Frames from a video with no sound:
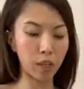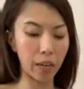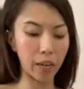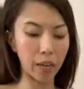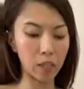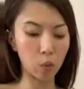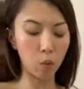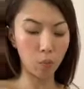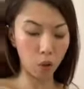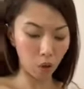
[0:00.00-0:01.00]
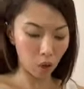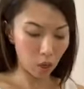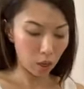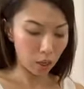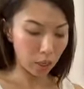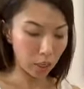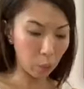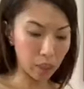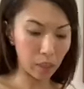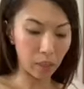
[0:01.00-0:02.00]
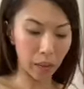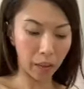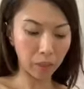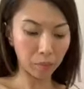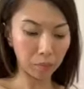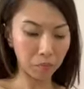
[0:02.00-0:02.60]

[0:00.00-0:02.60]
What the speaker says: that there's no more liquids in there.